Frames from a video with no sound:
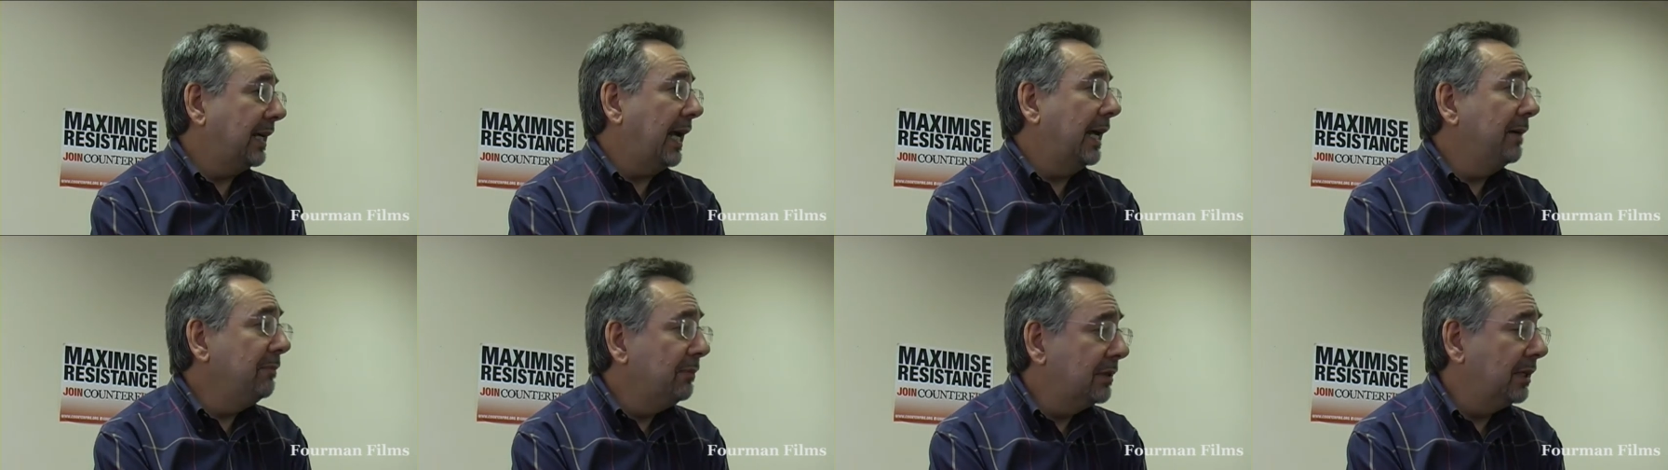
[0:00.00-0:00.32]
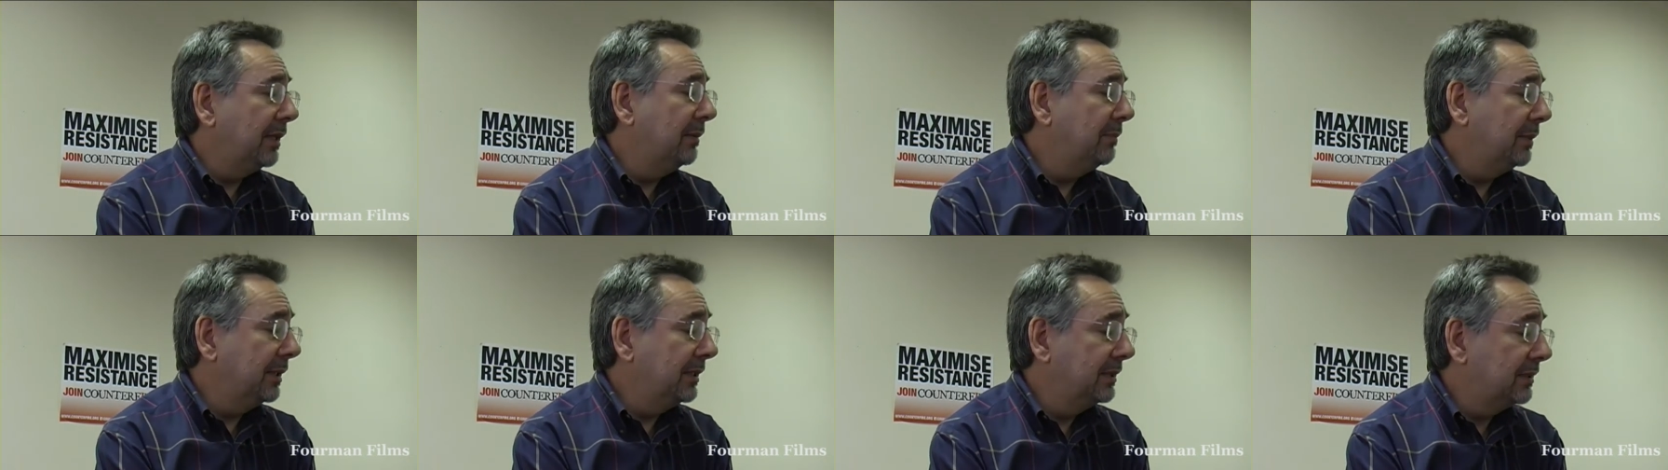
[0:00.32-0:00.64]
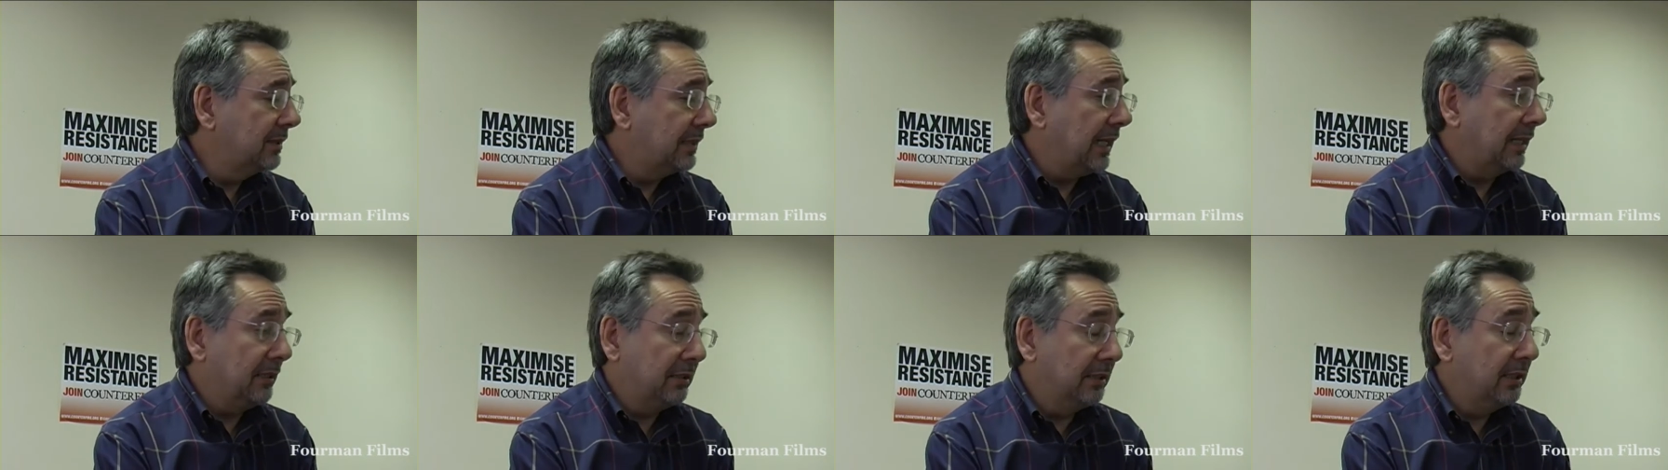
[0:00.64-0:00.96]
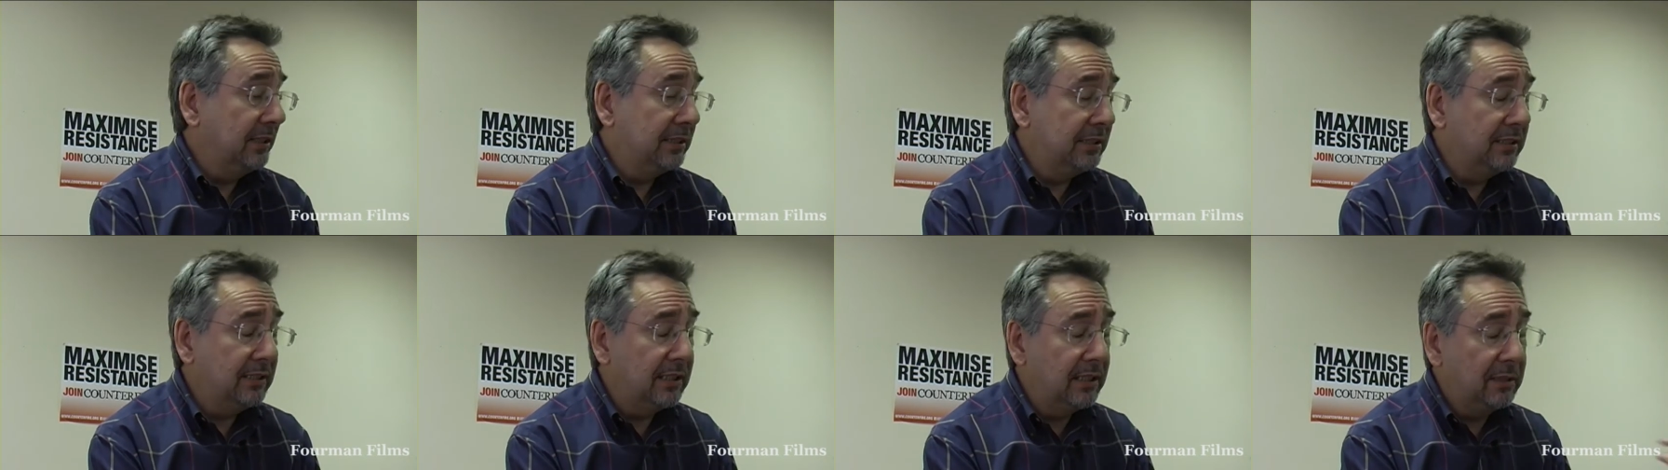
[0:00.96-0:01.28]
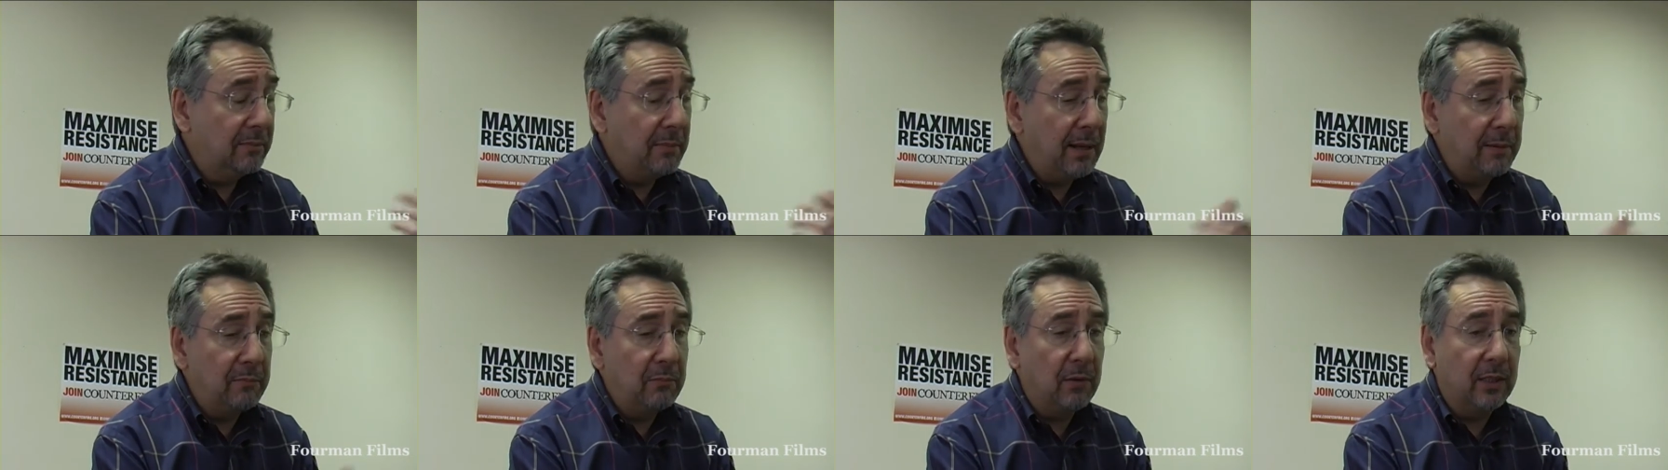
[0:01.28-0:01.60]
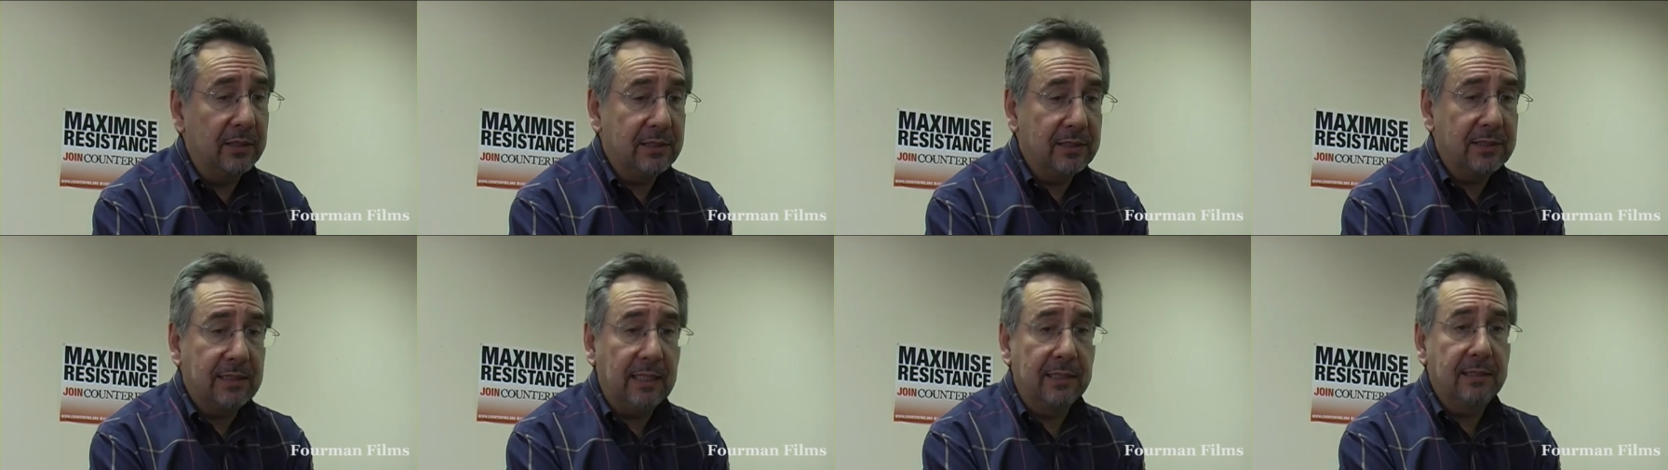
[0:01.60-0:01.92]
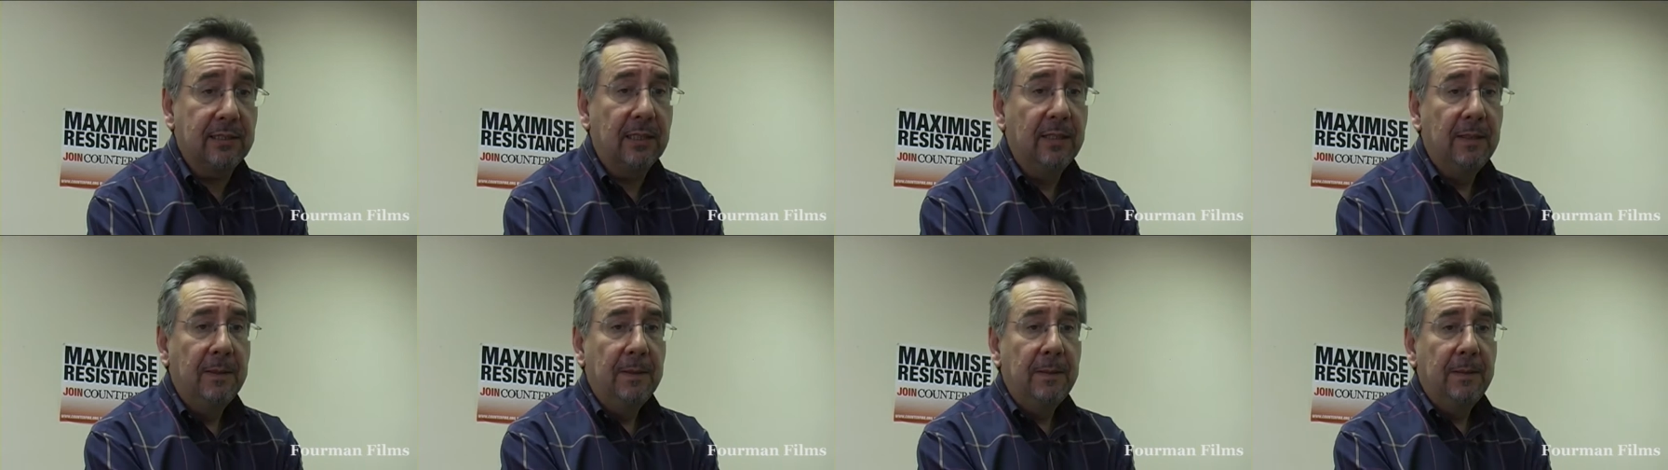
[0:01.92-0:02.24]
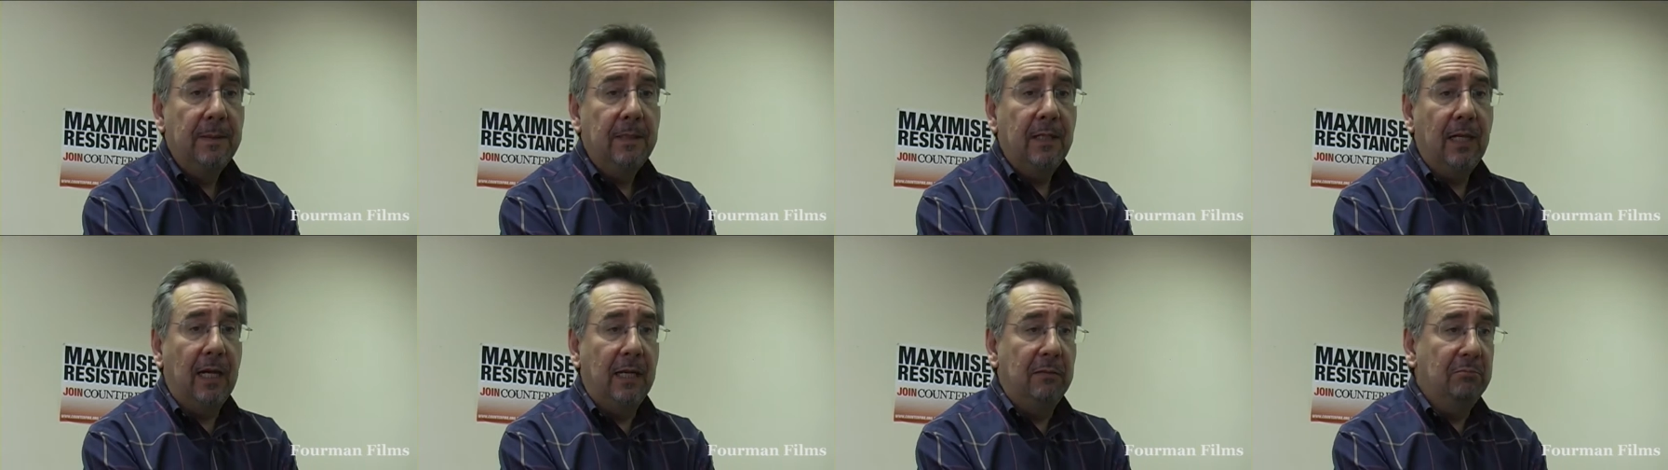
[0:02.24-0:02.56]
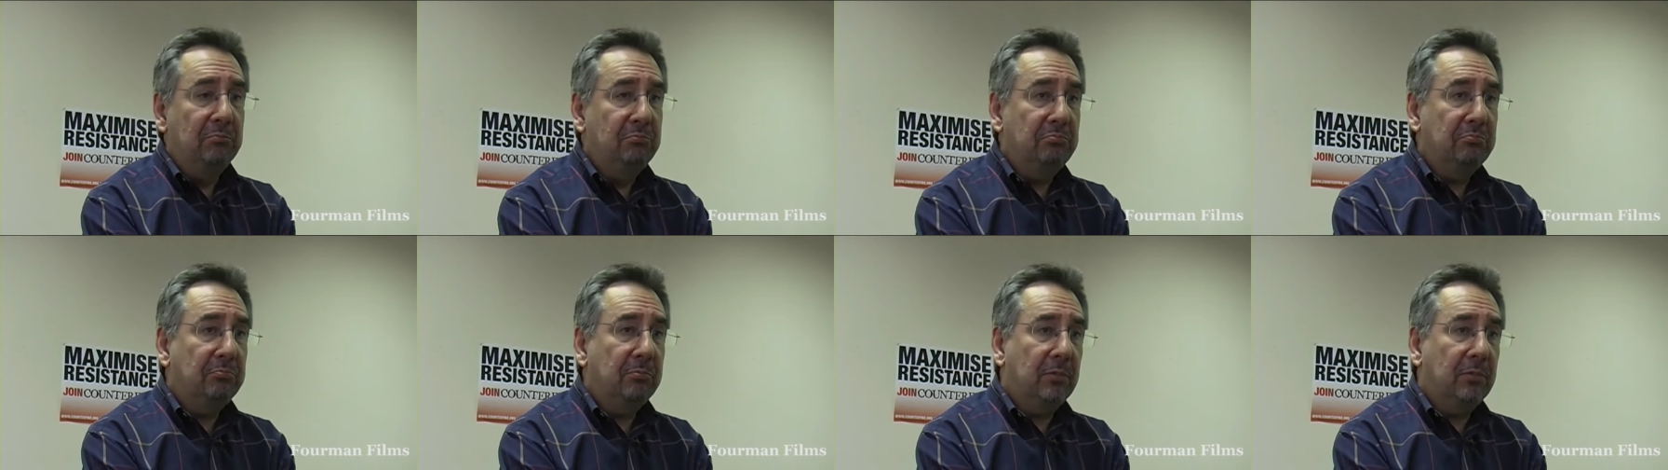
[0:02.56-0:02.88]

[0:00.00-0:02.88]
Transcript: came to him and said, and this is in the memoirs, says, you